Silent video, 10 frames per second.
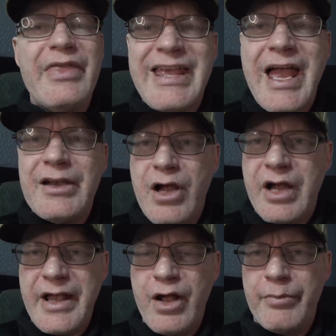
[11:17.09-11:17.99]
They can't
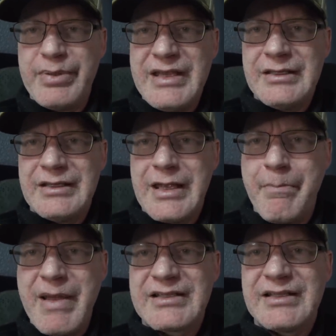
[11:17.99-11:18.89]
not help being
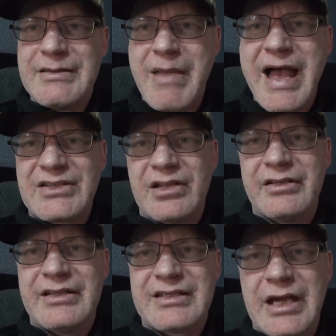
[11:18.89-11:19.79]
immensely
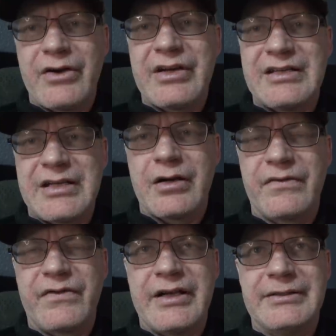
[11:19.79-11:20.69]
masculine and scary and
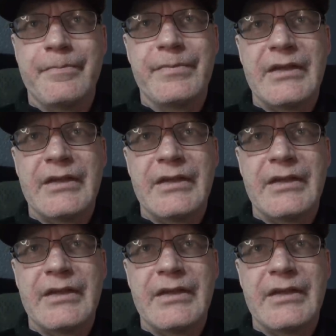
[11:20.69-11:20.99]
terrifying